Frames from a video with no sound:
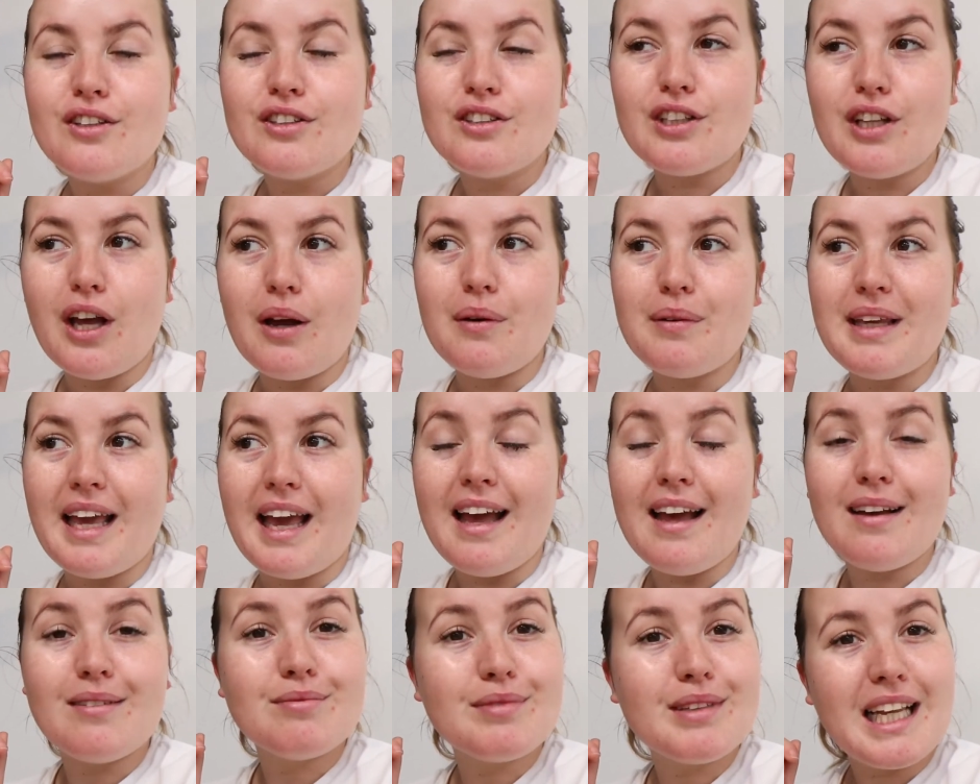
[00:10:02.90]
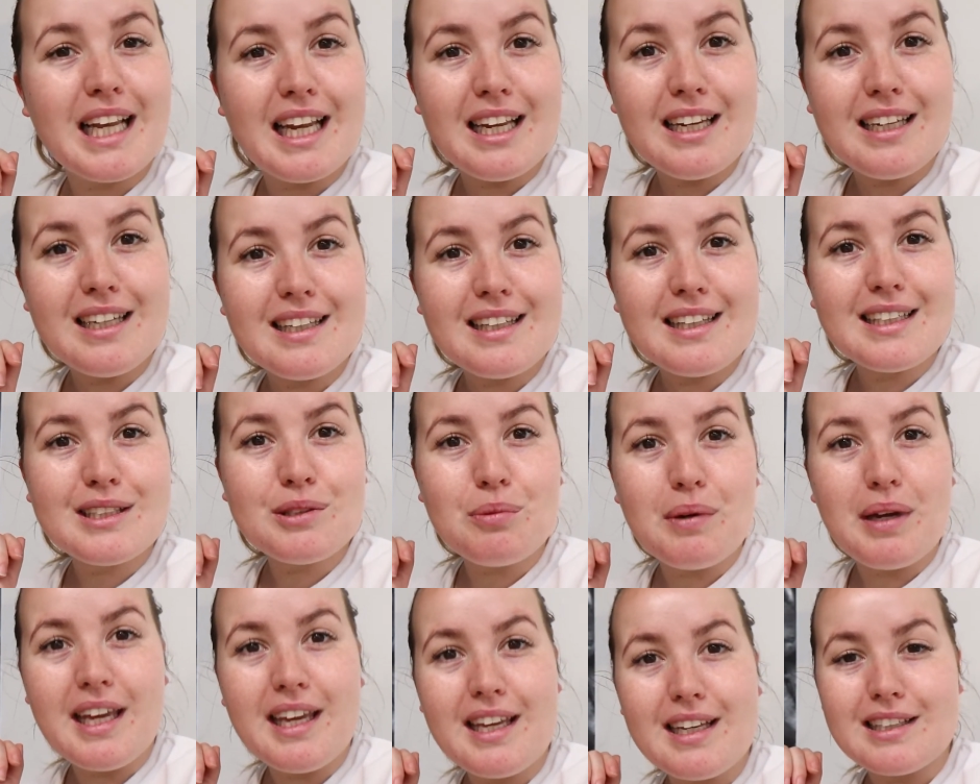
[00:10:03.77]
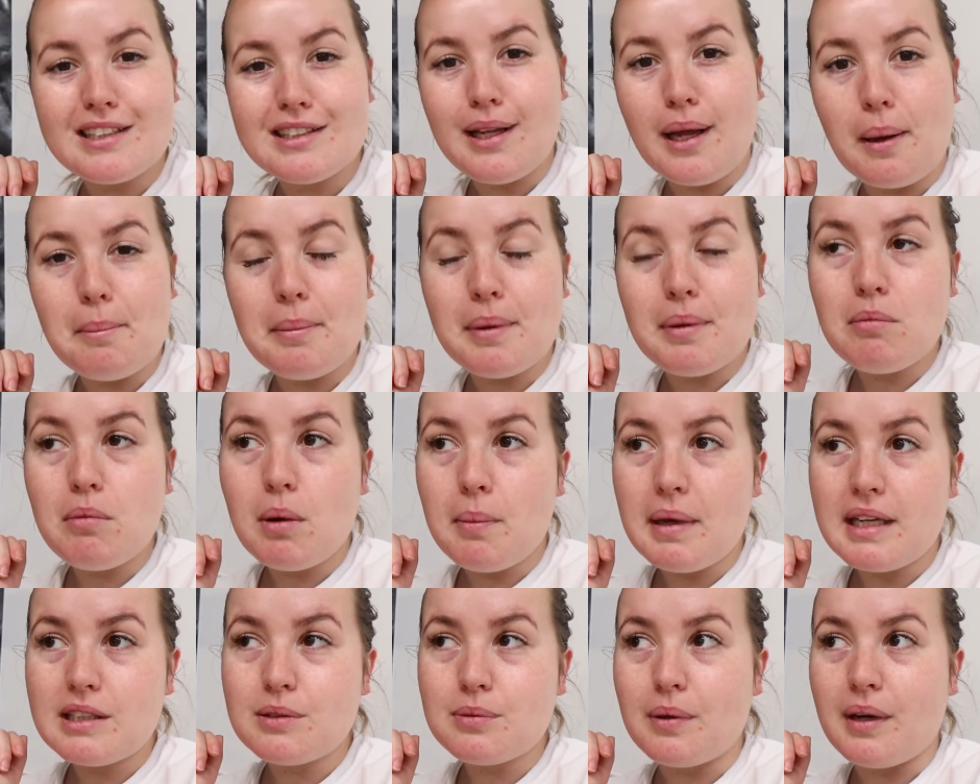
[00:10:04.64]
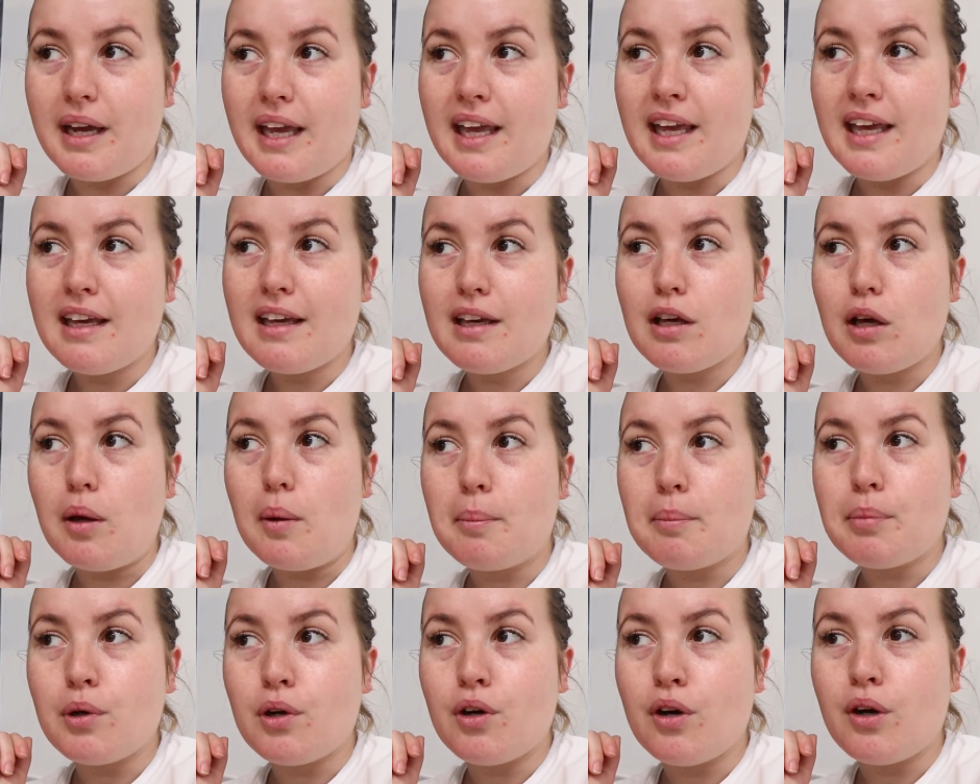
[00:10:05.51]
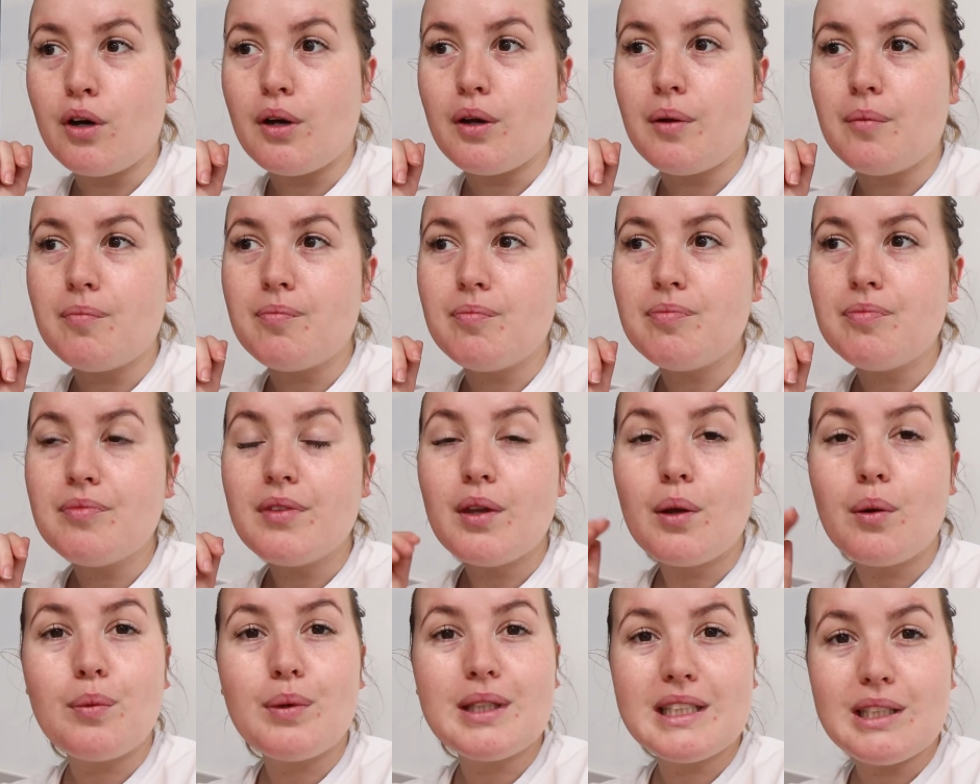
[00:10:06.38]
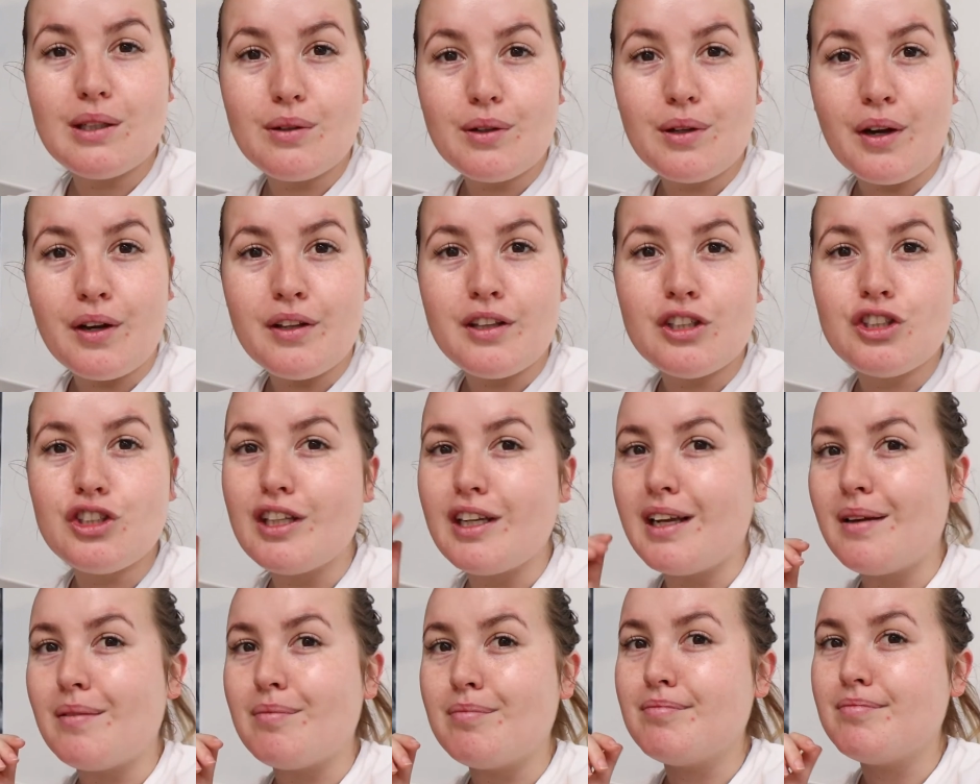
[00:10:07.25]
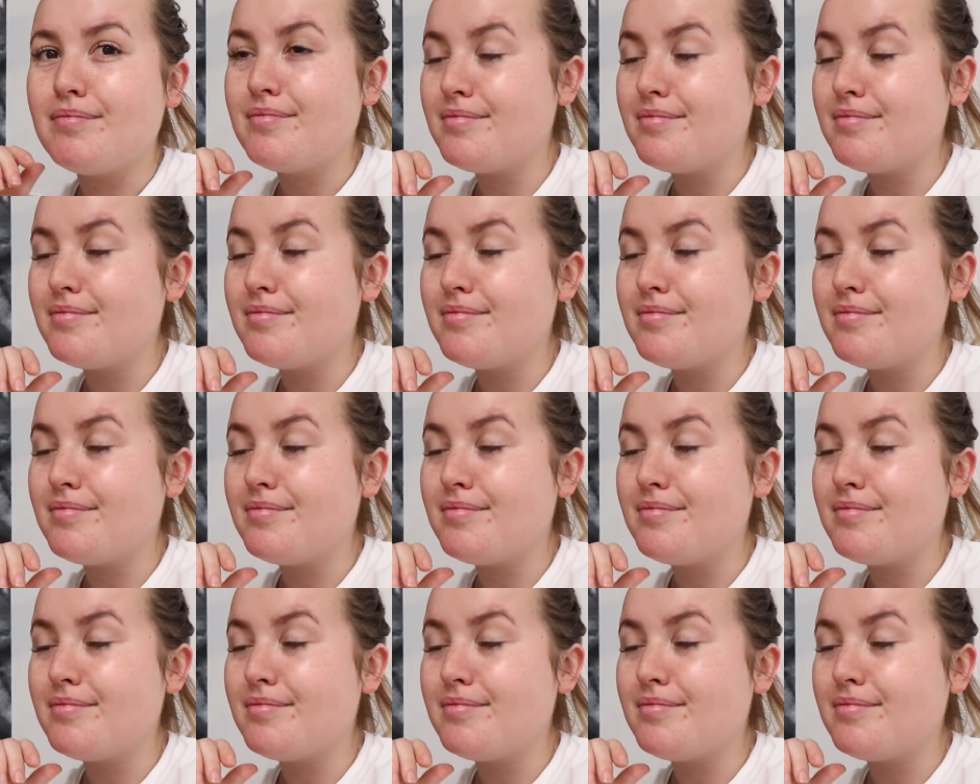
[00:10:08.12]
So yeah, clearly this week has not been my best week, but we're still going to the gym.